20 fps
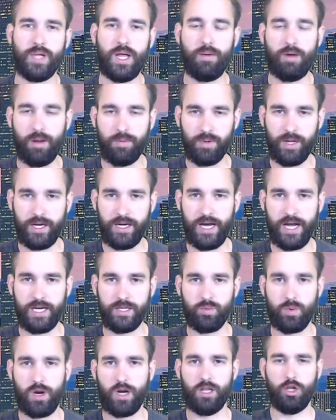play-by-play
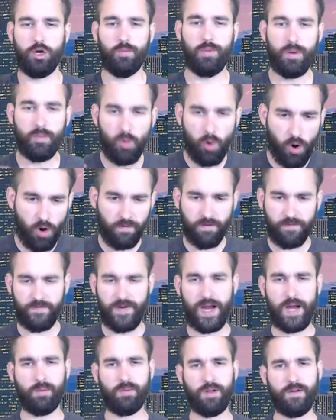guys. Want a little bit more of a
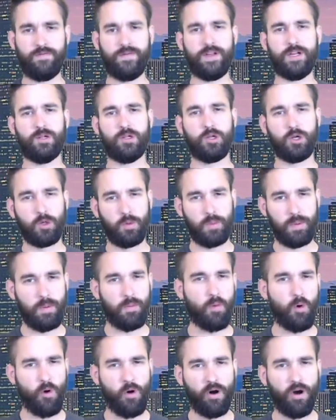family feel, a little
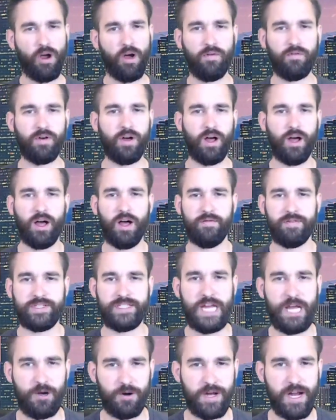bit more of a
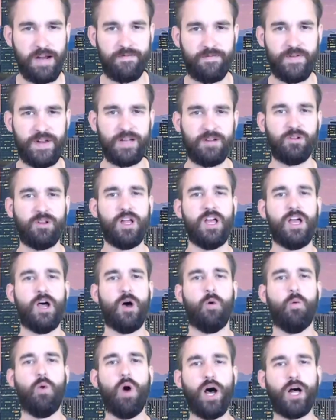tailgate feel.
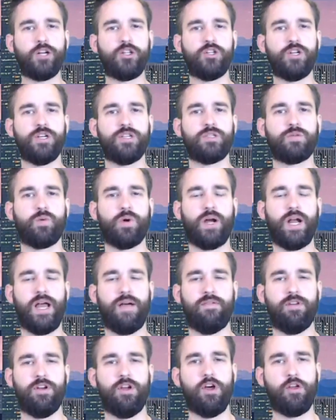Watch us. We're going
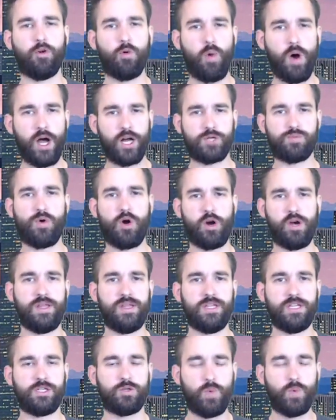to have another watch
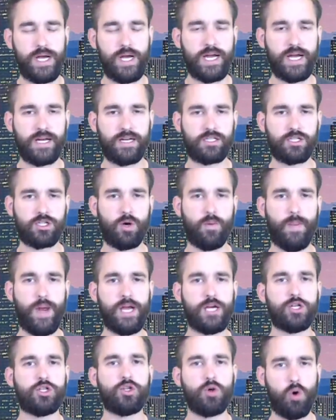party this weekend, so
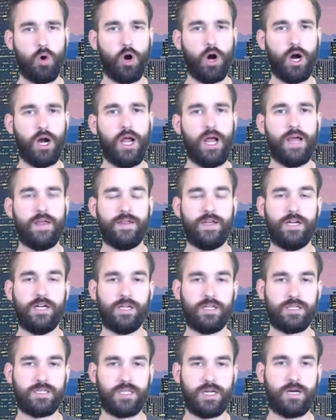make sure that
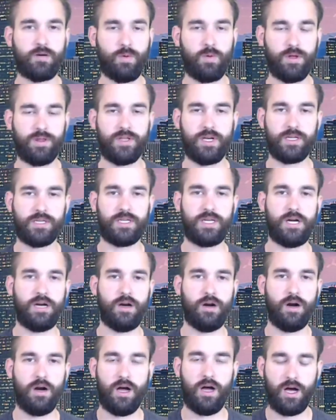you stick with us
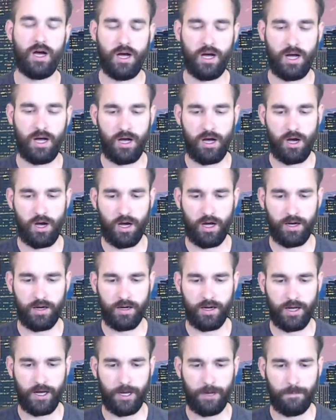here
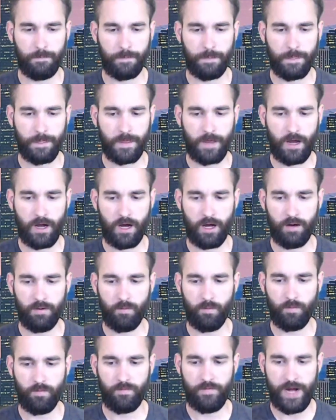
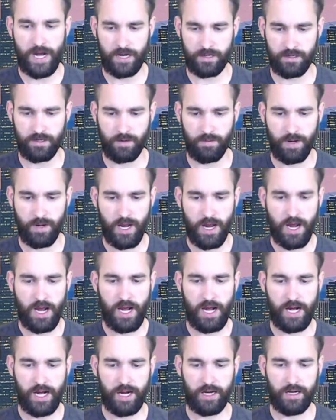on Phantom.
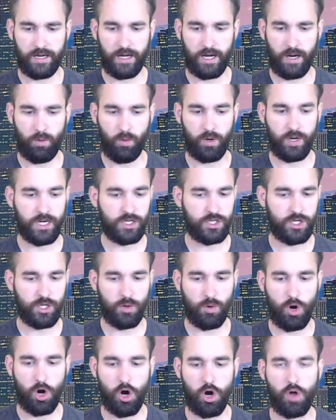And we'll get
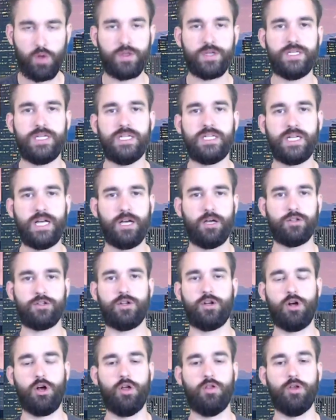you all the
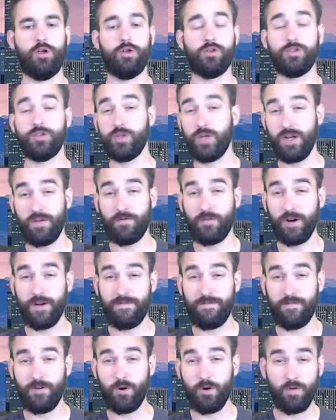details on all those. You get
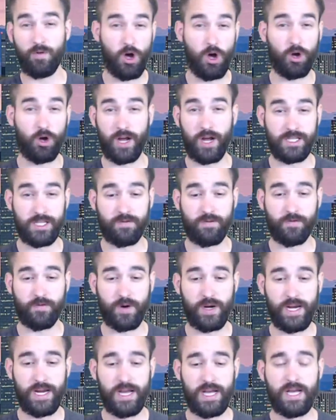free food, all kinds of
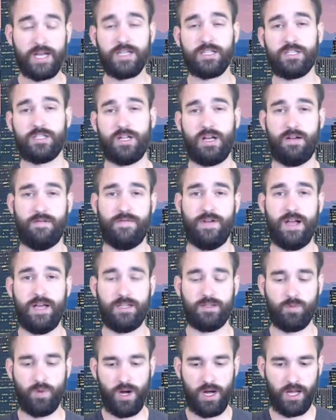free stuff
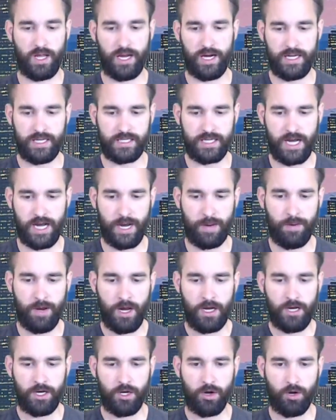as well anytime
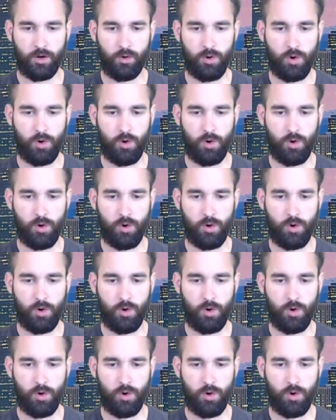you